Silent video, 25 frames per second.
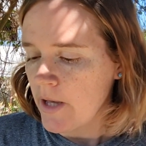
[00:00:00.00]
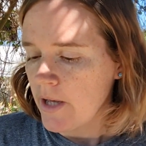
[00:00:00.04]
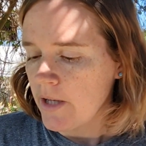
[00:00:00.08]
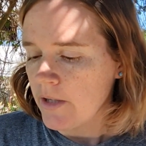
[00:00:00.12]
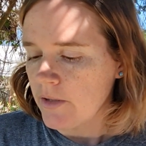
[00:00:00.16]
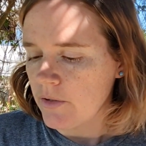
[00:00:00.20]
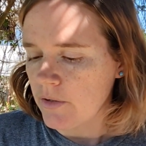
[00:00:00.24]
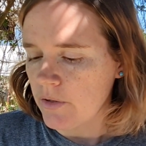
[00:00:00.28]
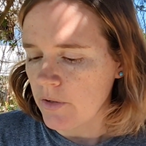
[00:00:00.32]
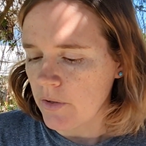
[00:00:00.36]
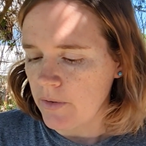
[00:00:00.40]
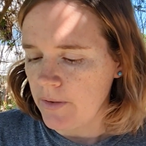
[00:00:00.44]

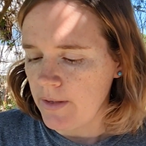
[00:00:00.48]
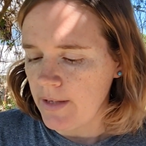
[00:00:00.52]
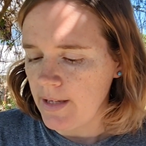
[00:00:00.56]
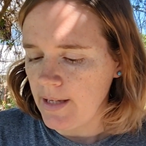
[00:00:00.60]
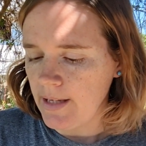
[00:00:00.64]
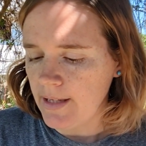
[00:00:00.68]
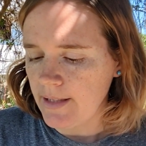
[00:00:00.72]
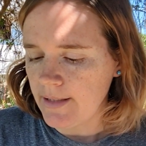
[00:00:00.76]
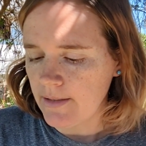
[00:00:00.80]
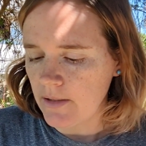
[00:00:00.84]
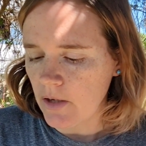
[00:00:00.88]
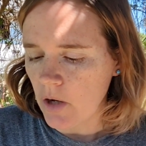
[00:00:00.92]
So
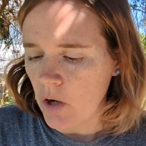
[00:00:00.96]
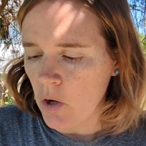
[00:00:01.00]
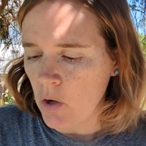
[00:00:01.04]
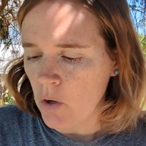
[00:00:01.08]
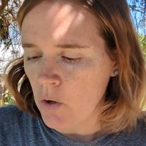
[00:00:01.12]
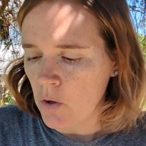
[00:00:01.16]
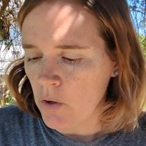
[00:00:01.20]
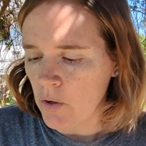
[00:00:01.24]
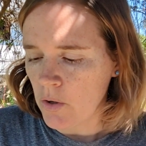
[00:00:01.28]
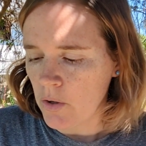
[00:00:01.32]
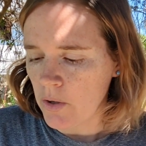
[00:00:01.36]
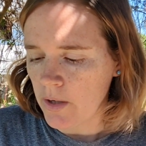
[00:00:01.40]
these
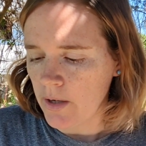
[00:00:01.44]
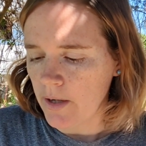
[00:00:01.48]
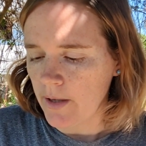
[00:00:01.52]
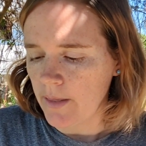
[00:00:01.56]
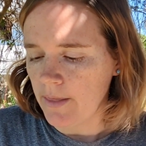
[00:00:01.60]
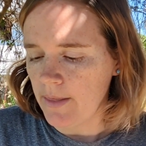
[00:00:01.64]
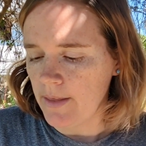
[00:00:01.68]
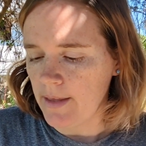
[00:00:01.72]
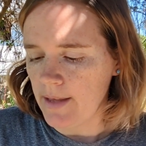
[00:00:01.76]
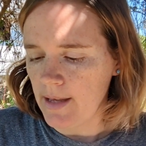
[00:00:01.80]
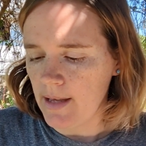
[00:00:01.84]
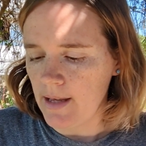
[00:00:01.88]
are
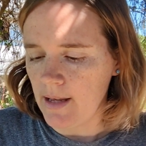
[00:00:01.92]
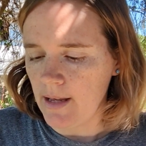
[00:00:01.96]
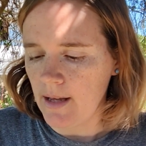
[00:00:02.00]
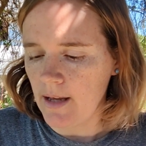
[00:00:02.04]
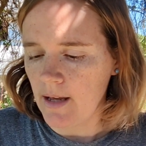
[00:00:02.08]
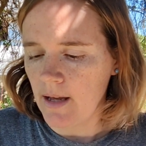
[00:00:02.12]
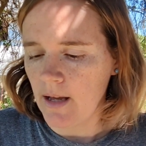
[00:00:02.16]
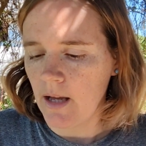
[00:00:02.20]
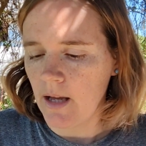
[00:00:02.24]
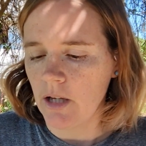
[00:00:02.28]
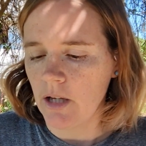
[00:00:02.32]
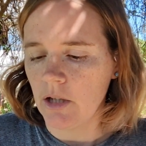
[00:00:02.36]
the
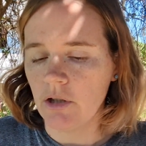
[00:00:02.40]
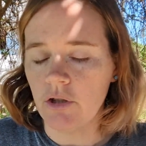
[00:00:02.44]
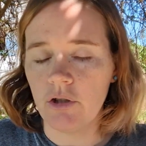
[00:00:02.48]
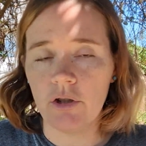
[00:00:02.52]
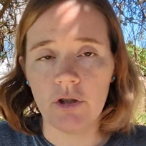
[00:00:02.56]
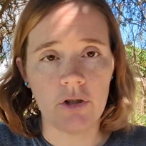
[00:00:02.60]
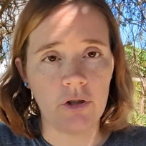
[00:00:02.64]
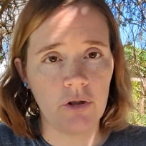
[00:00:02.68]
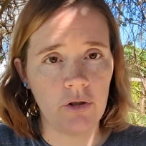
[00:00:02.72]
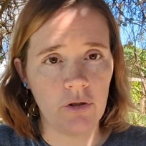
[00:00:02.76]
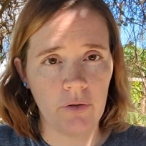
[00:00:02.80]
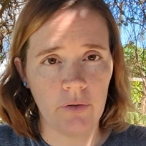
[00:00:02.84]

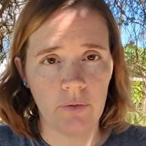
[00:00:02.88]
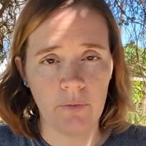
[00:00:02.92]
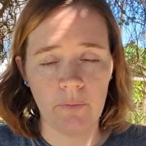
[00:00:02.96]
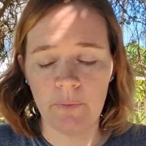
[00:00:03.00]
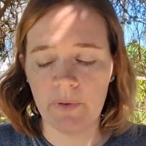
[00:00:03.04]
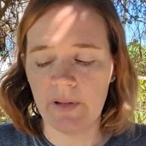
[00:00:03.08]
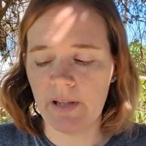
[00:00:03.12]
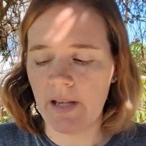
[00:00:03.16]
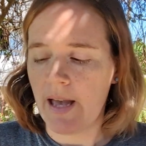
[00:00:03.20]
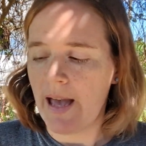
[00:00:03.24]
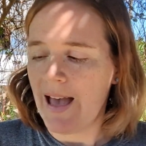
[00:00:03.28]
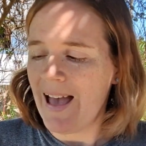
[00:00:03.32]

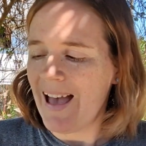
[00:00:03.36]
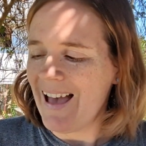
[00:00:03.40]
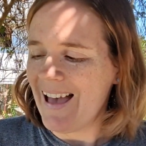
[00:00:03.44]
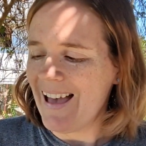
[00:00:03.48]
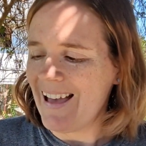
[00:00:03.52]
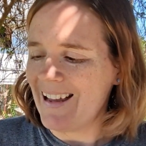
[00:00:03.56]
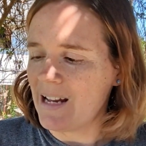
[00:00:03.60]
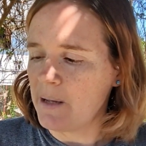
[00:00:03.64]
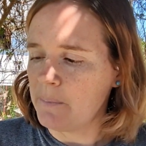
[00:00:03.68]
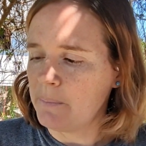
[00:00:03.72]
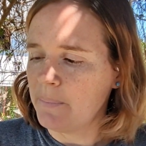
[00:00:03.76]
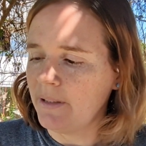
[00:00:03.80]
jujubes,
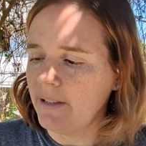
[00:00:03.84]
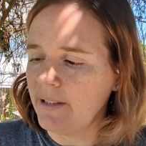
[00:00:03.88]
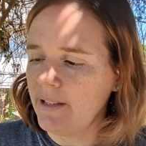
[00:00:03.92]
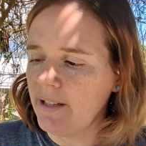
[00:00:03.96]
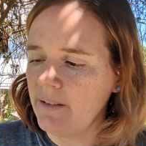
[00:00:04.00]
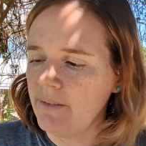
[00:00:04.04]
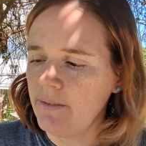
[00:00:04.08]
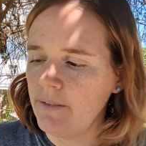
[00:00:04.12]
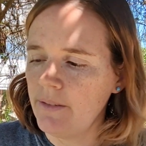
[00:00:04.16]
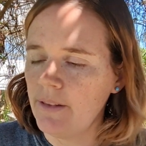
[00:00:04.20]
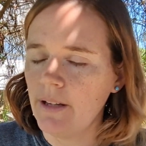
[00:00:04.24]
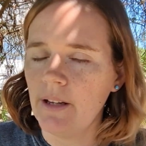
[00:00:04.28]
and I
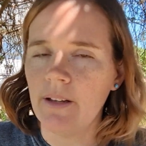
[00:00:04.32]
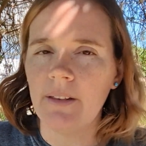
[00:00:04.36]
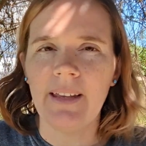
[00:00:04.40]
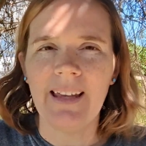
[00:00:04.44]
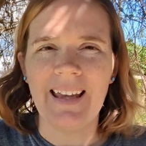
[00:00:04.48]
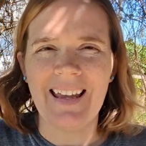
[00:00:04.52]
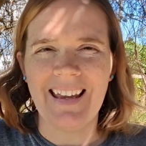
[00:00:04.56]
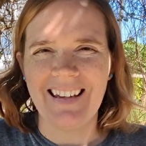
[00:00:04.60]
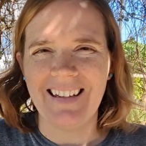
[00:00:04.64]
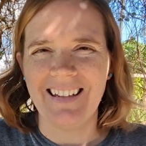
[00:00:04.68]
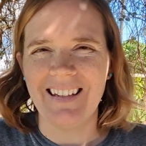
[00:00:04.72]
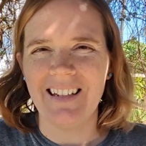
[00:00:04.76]
believe they're the
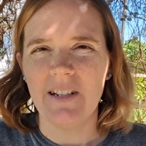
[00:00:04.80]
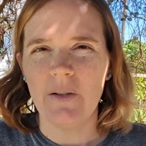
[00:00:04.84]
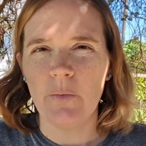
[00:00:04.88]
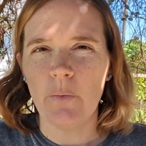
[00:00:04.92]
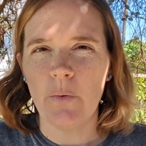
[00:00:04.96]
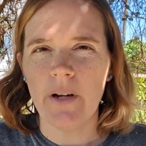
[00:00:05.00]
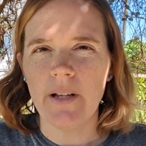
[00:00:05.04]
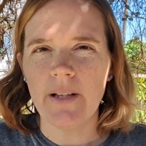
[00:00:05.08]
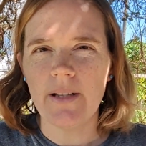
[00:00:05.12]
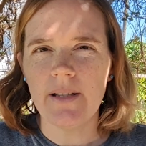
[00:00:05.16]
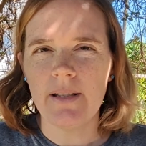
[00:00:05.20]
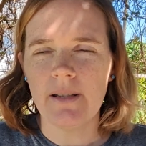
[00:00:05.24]
Indian
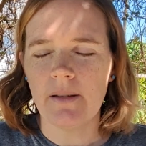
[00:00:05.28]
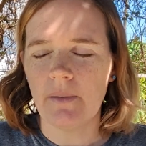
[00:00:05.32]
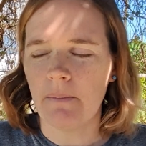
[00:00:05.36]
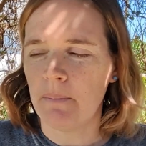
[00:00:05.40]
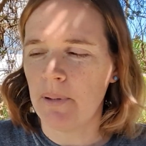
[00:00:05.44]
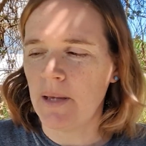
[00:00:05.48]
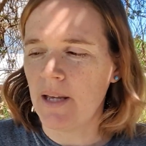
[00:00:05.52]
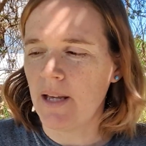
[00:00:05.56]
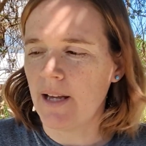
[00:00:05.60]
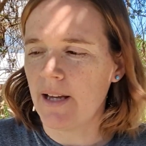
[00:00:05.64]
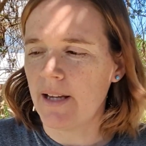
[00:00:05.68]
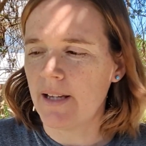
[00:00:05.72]
ones
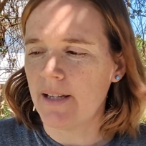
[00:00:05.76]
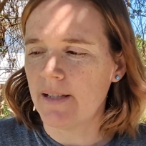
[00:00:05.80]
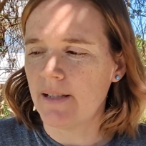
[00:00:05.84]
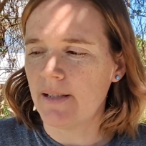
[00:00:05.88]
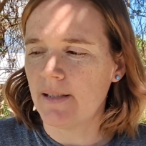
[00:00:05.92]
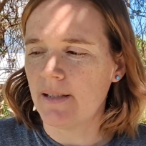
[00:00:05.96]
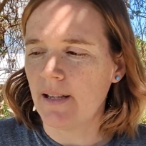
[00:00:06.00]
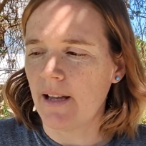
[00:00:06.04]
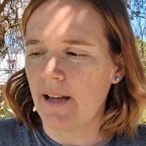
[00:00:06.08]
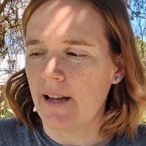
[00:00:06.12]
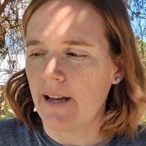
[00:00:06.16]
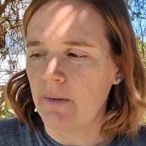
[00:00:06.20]

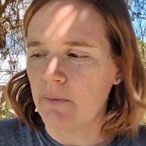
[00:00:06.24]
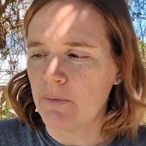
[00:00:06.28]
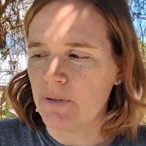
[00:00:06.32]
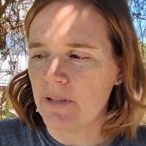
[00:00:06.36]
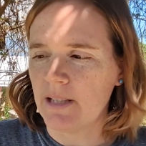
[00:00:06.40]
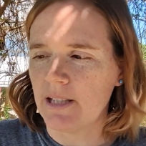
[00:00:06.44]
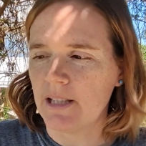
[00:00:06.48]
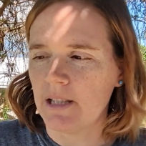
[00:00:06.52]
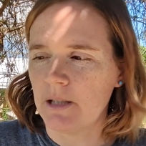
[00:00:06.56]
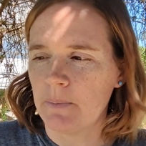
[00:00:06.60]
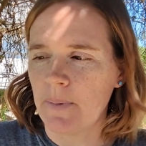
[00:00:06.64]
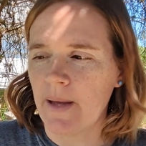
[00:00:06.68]
because I was
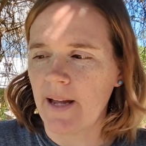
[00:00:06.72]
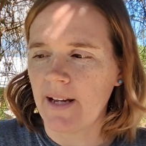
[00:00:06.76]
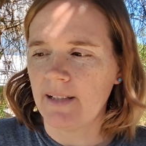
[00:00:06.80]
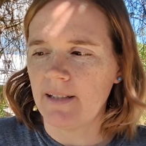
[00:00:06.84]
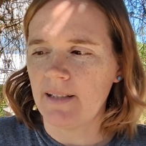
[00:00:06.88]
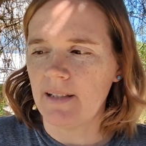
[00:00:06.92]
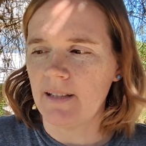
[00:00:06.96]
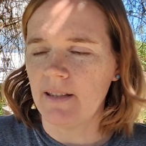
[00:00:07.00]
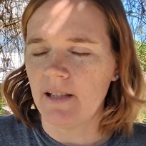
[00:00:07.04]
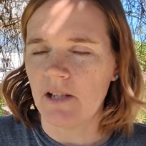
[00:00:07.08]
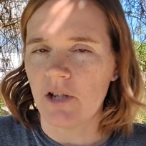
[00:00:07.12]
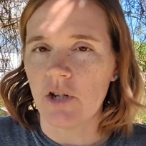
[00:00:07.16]

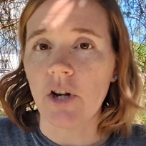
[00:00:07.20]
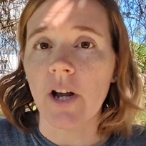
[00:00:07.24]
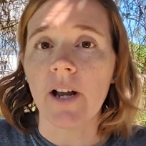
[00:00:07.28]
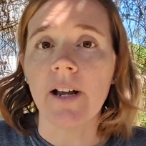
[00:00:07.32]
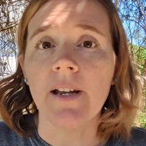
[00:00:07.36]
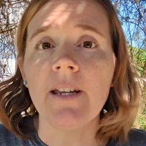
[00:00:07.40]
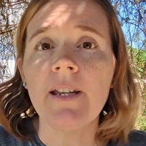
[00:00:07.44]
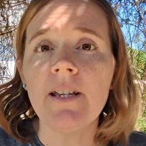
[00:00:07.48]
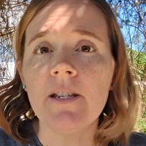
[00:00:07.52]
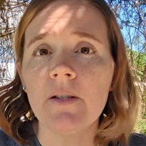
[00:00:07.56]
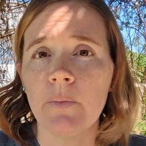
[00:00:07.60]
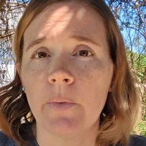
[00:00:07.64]
expecting the
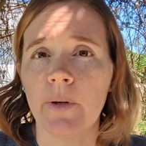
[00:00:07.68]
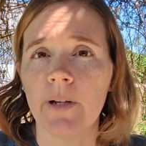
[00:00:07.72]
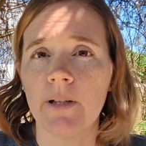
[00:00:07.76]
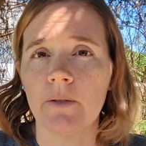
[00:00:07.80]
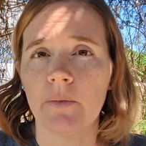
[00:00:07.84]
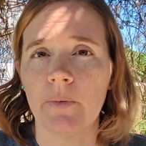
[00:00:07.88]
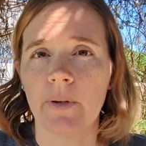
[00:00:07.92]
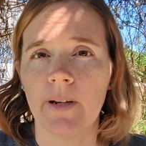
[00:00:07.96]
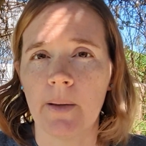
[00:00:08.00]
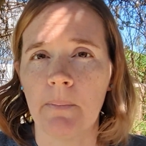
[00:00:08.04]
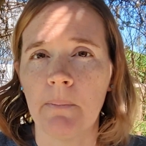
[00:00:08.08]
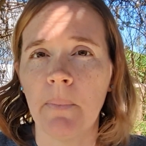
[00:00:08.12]
Chinese ones
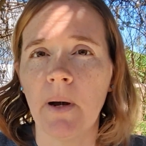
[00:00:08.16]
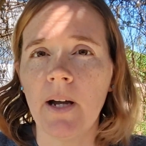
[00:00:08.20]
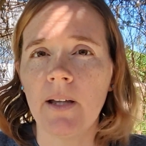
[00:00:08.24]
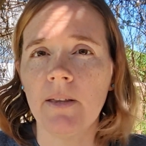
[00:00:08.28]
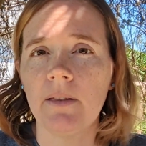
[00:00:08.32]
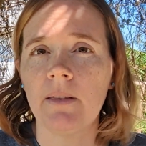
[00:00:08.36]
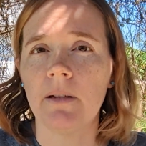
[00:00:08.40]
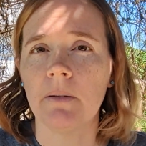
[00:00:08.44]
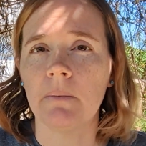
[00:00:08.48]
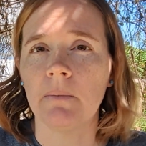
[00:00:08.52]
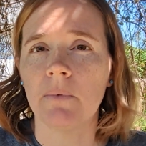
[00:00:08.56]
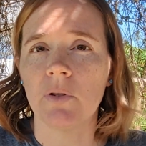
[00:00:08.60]
when I bought them.